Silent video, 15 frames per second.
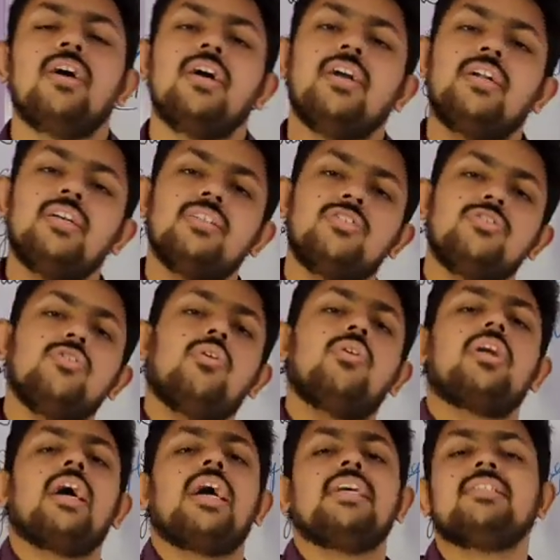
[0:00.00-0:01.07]
It is
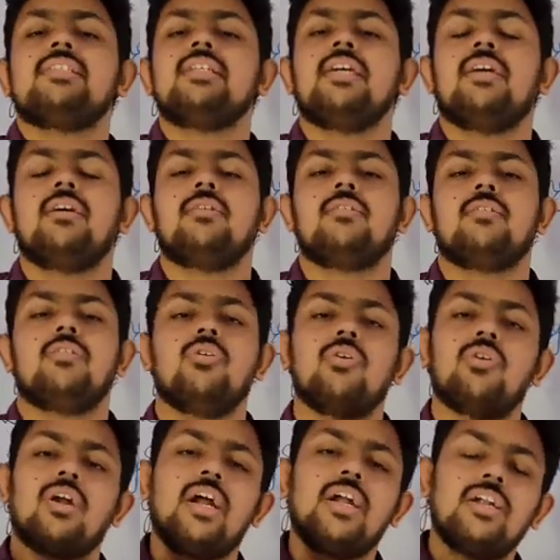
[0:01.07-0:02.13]
your essay.
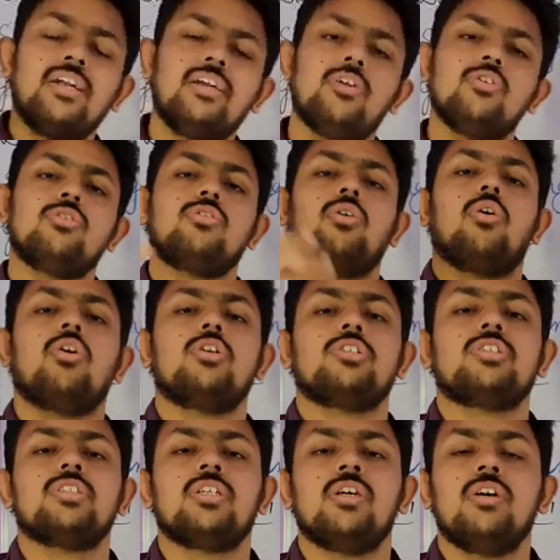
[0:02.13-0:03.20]
You're writing your
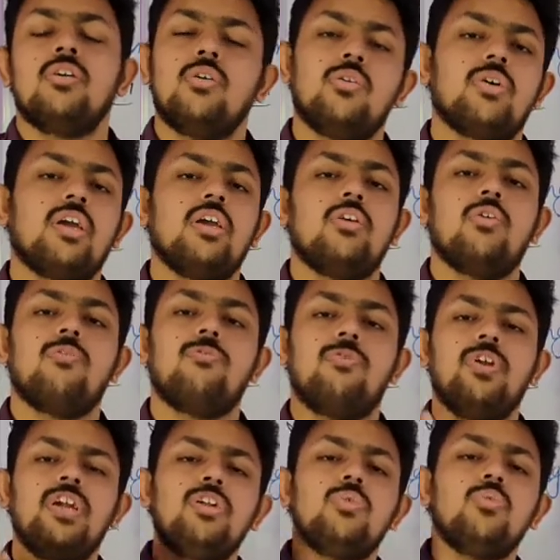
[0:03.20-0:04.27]
thoughts. Okay, you're
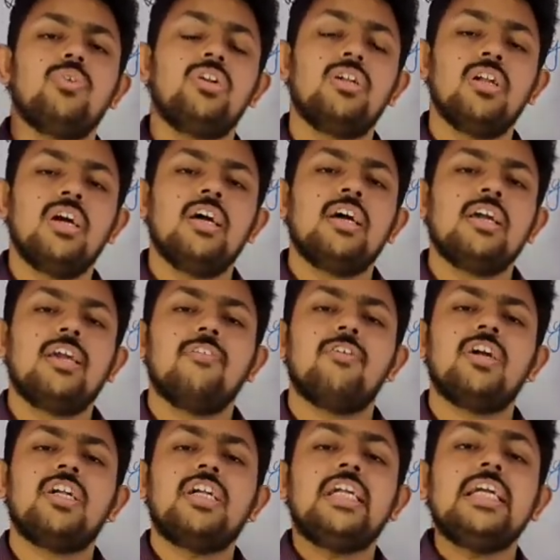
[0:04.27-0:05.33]
free to give
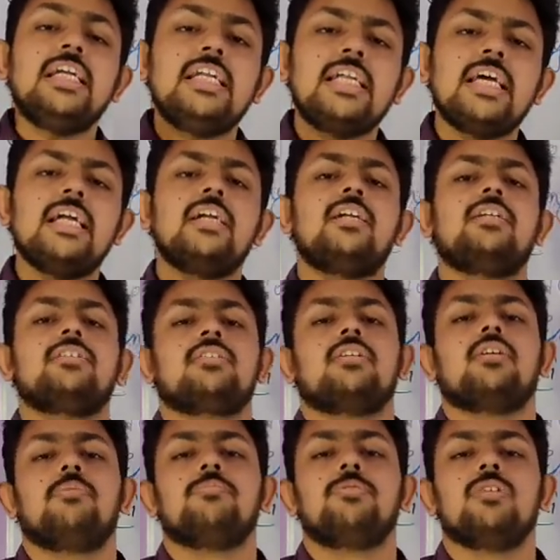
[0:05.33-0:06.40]
a detailed
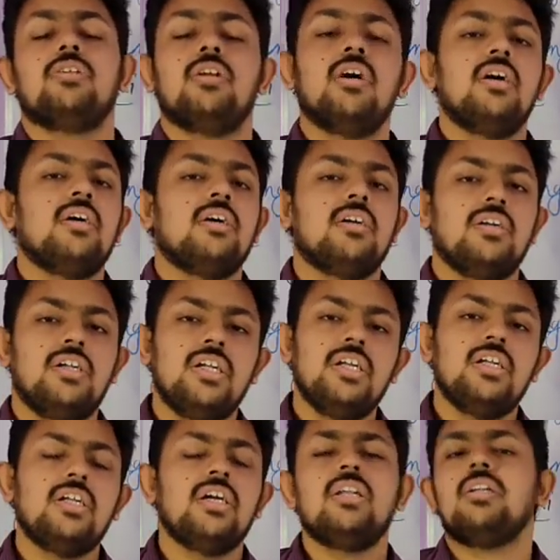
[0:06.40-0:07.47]
description.
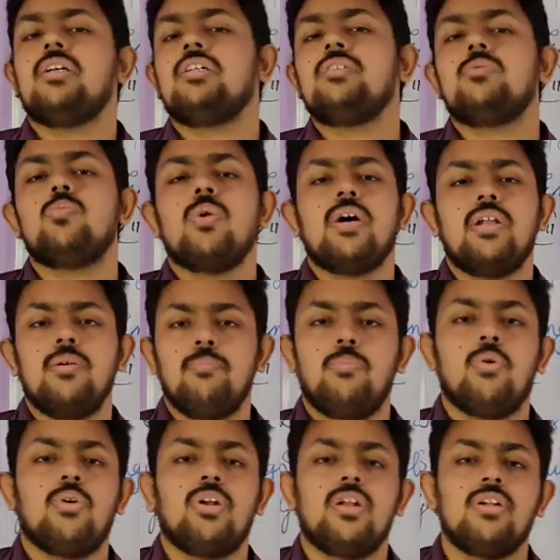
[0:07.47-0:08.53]
Detail is very
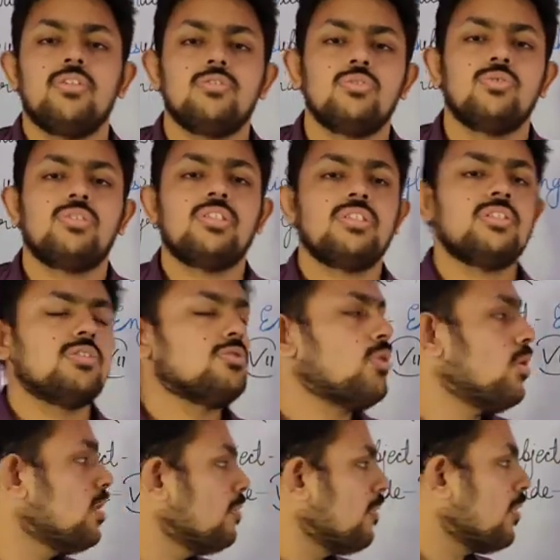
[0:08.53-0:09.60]
important. So this is
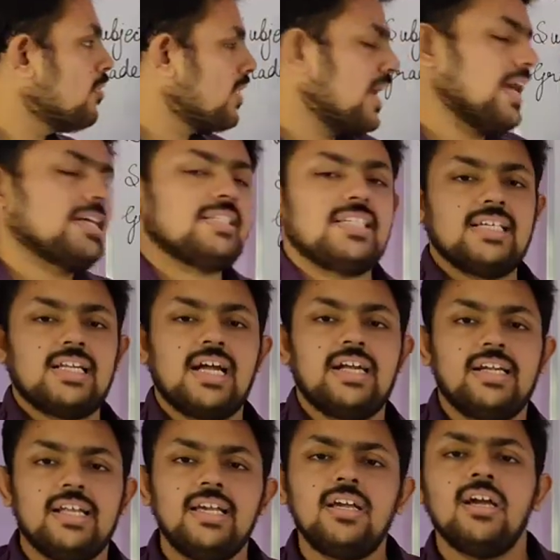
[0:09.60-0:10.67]
all about essay
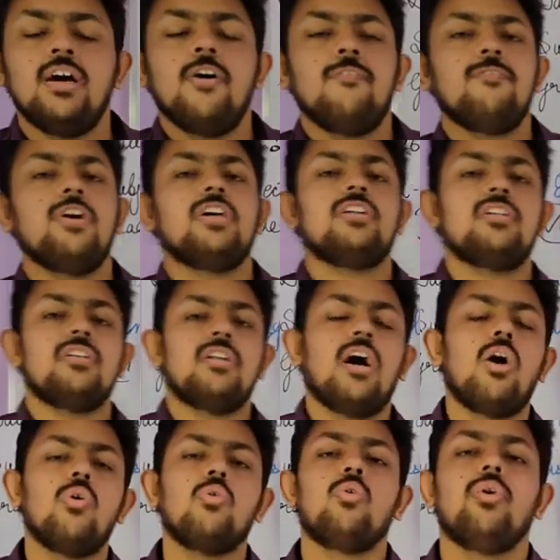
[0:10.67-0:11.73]
writing. We are
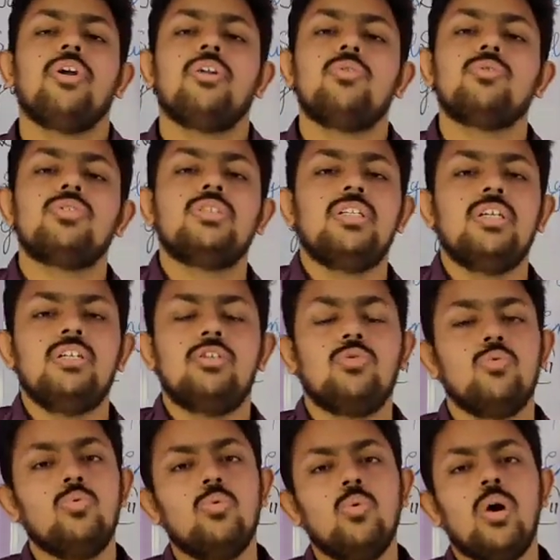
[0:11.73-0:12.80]
now going to see
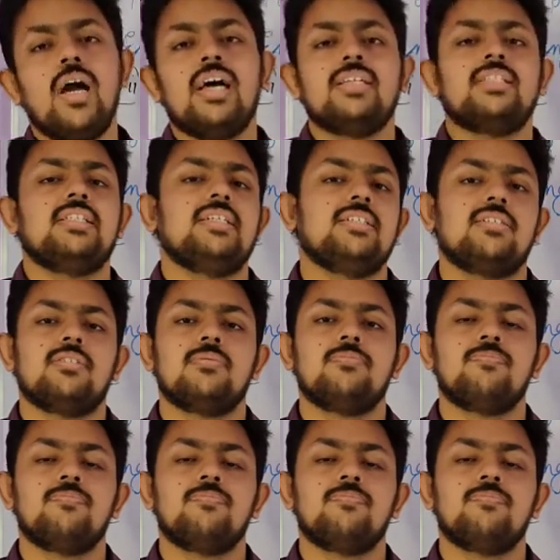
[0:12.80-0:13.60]
2 essays,